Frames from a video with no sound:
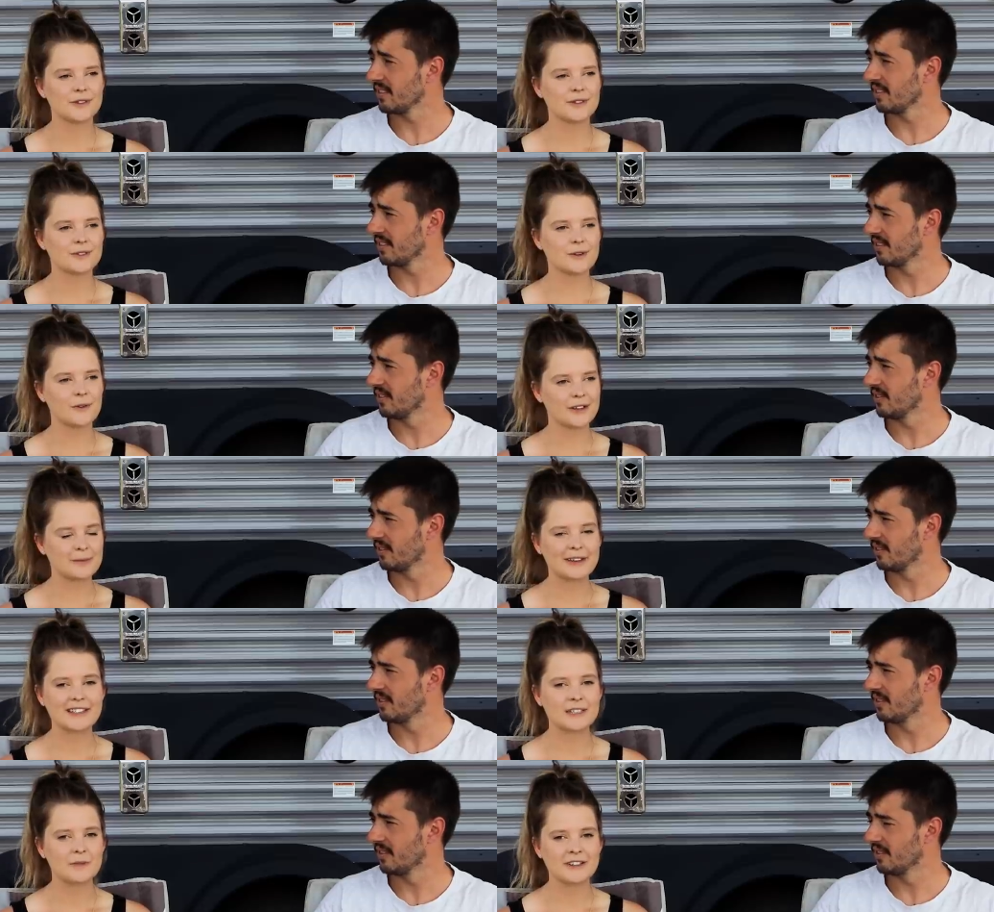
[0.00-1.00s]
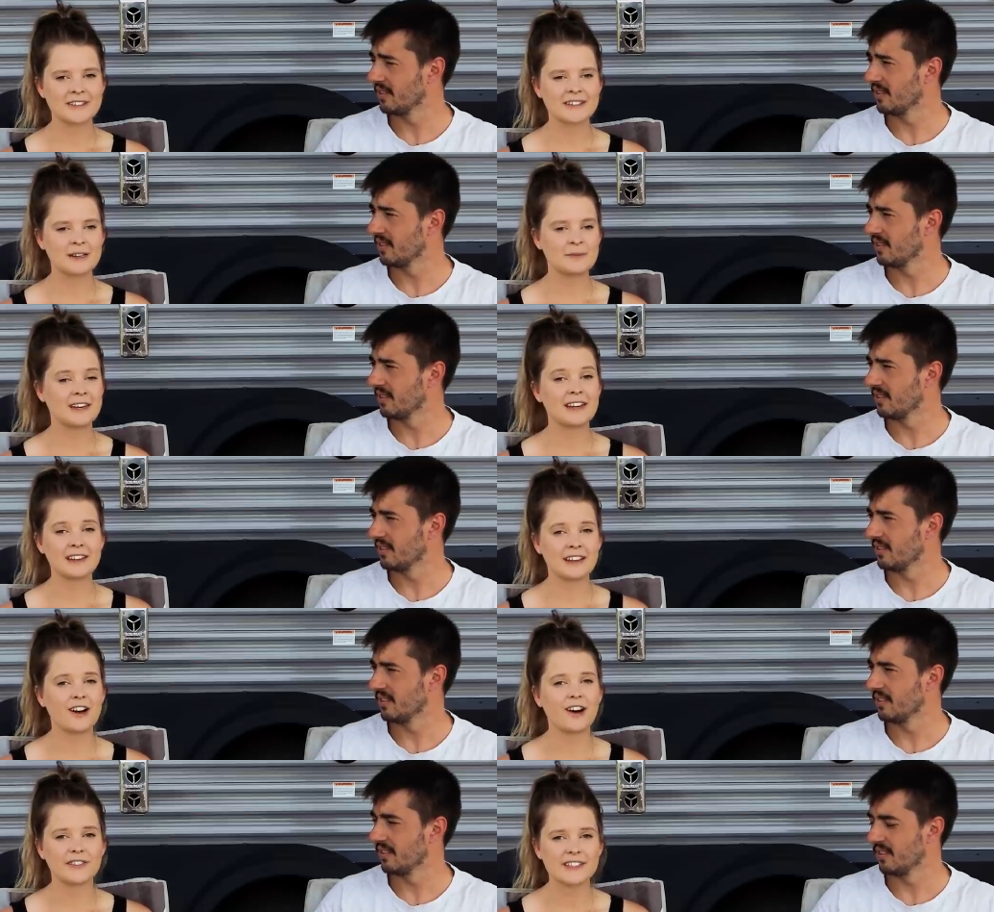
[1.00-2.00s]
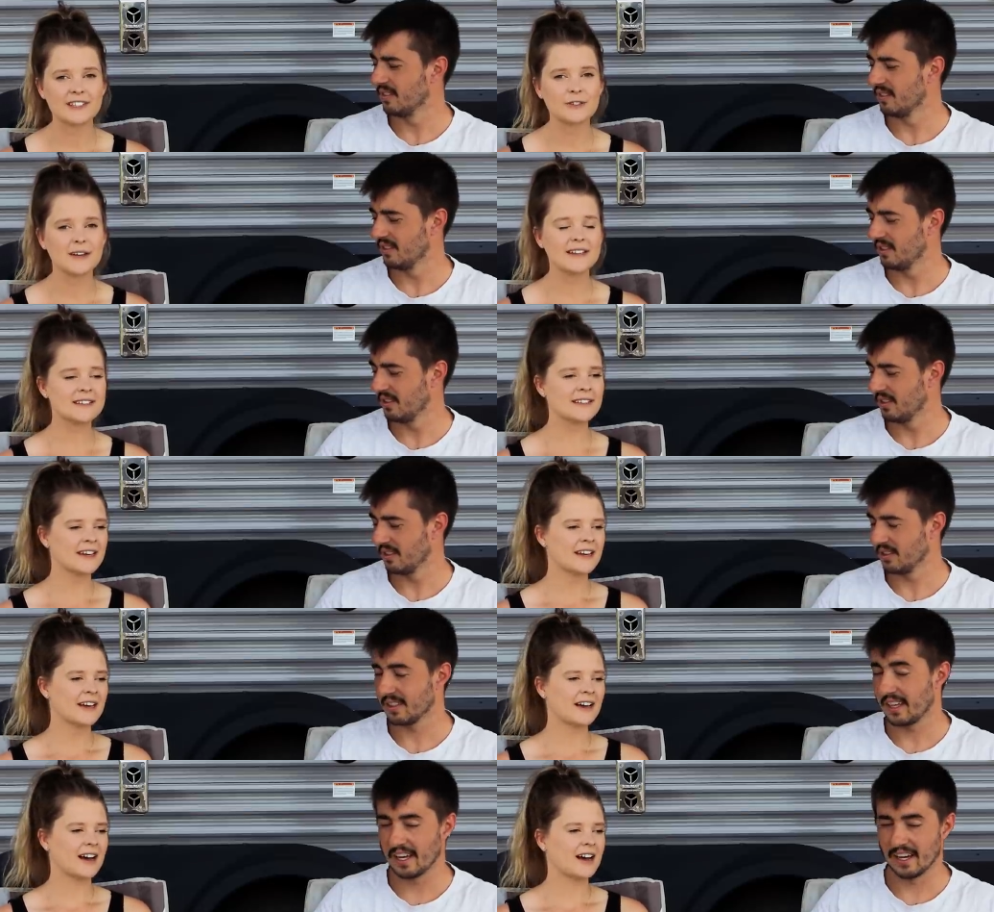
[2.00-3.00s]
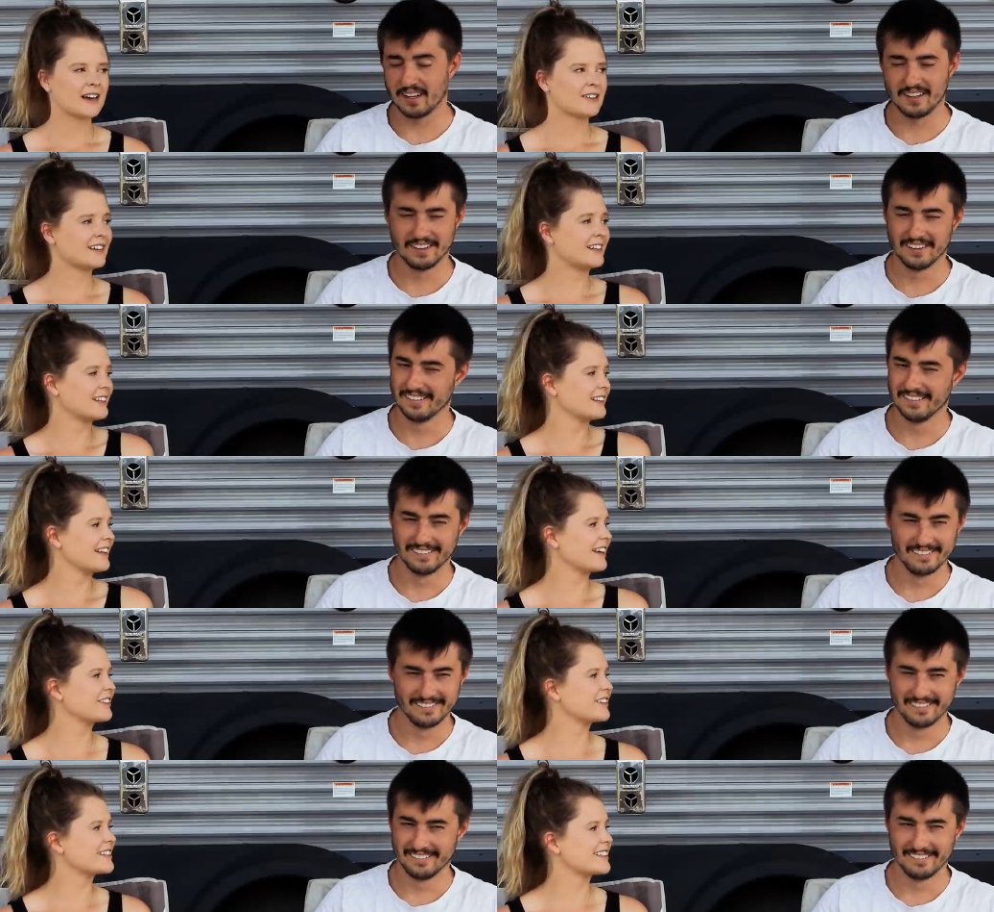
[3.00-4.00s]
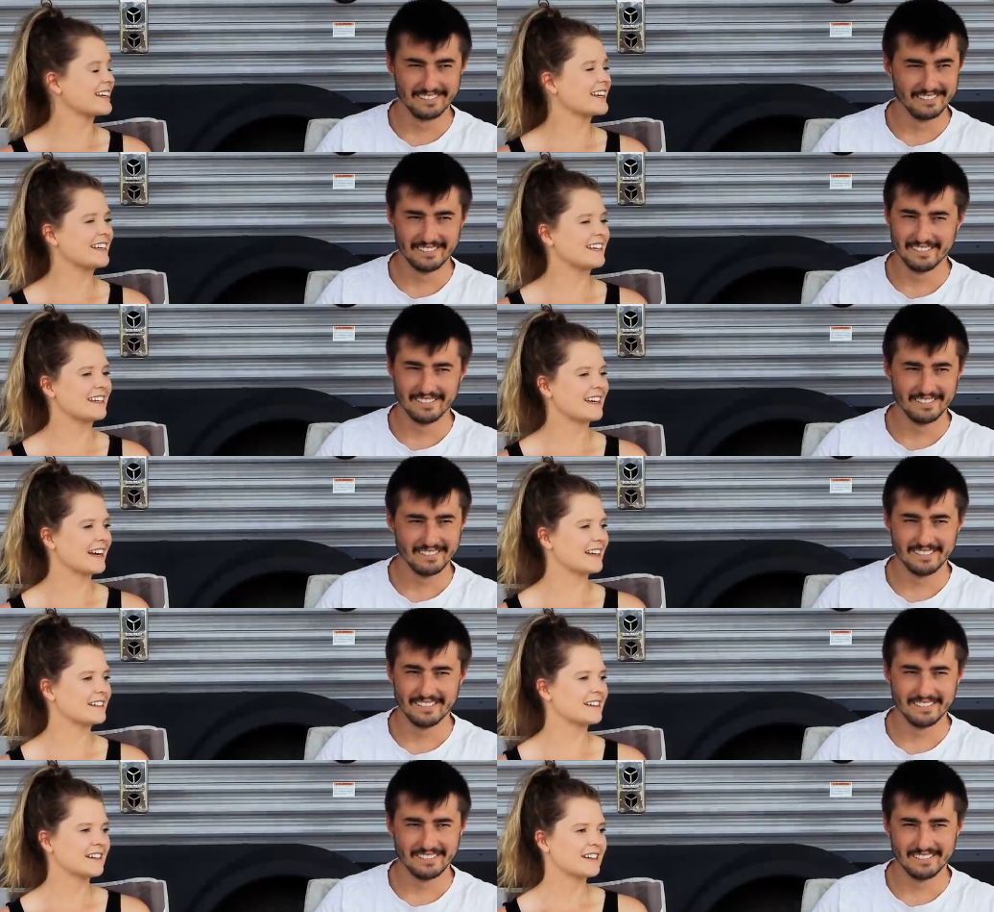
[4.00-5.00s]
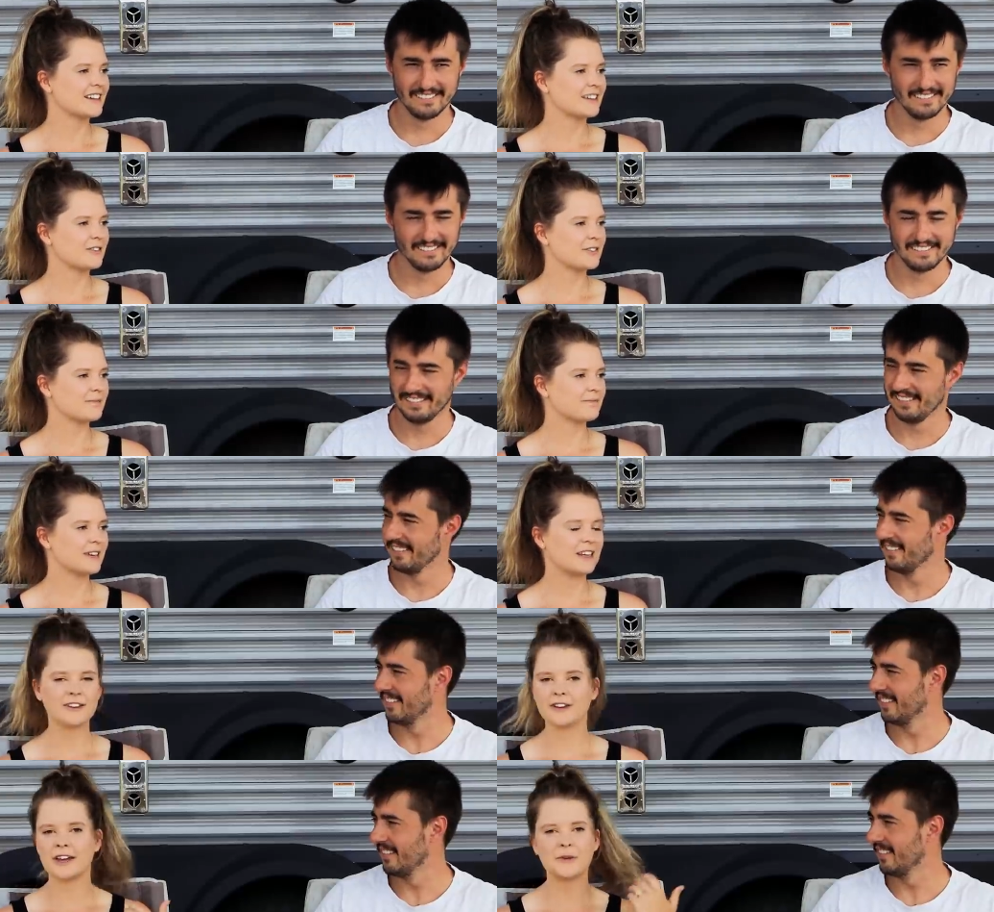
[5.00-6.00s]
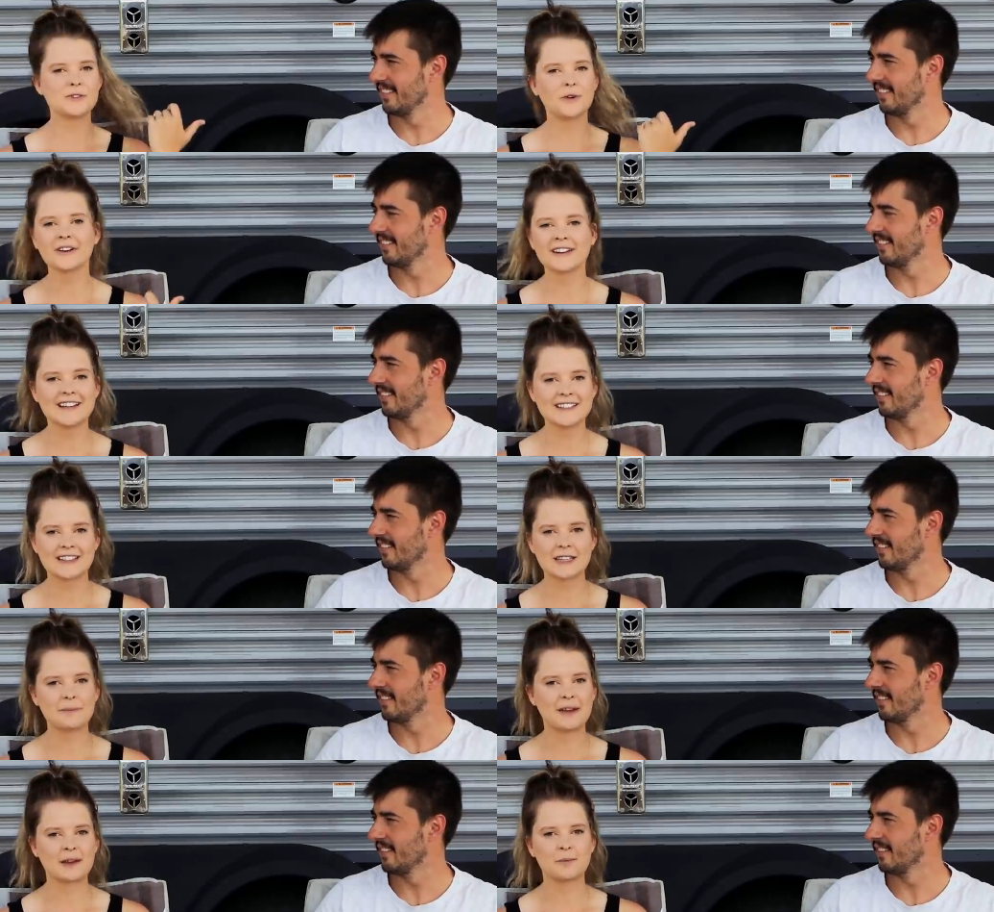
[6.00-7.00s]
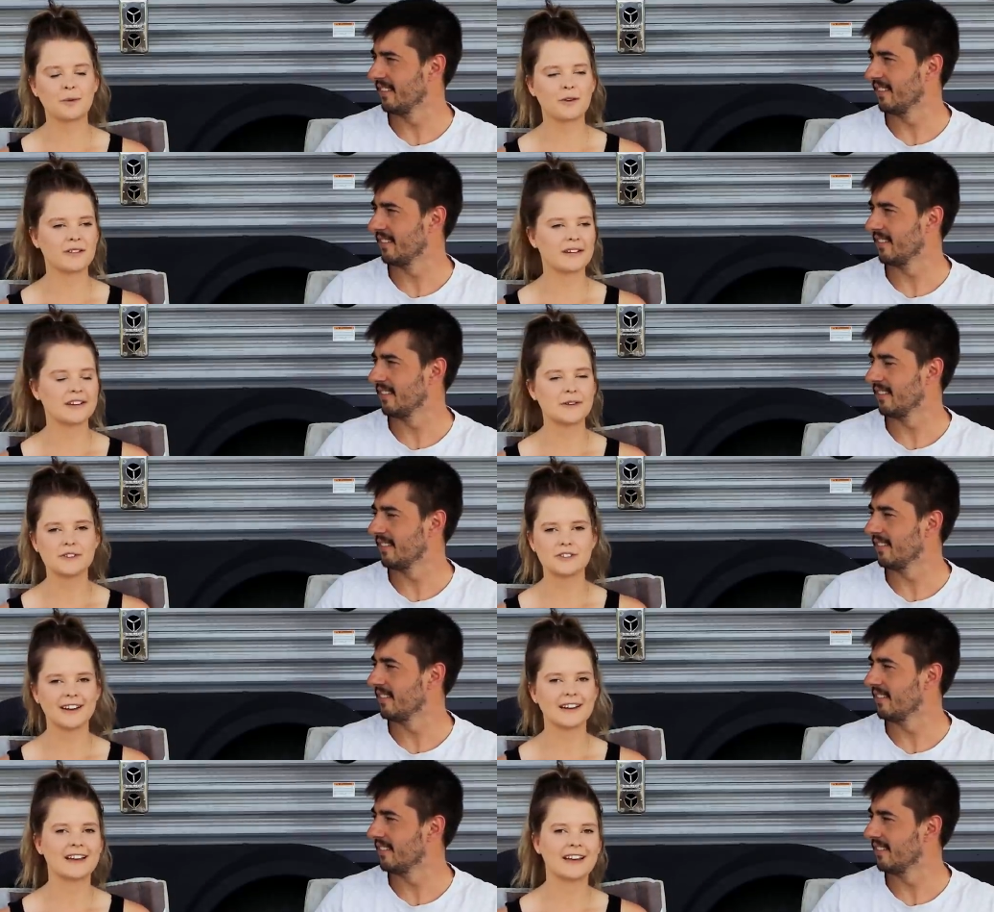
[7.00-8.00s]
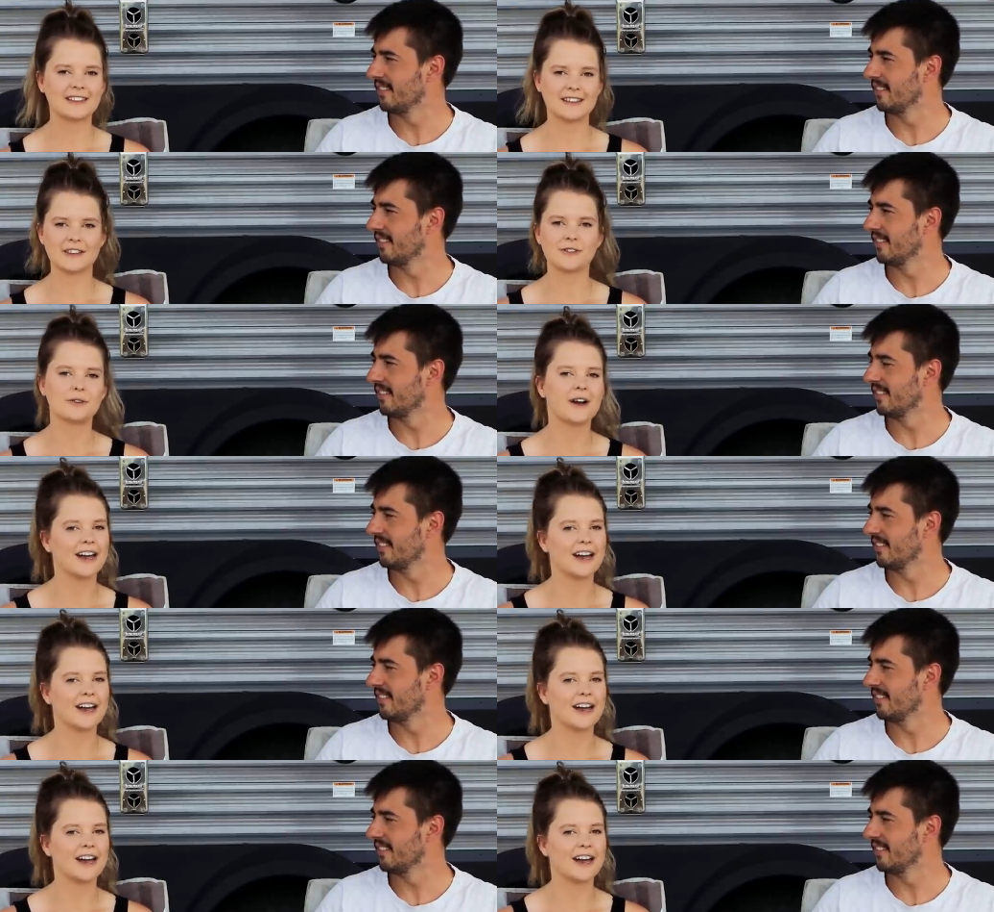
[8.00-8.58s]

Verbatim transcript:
Speaker 1: was stolen because it wasn't immediately obvious to us.
Speaker 2: Yeah. Like Luke said, he
Speaker 1: was organizing the pegboard and he was trying to get the through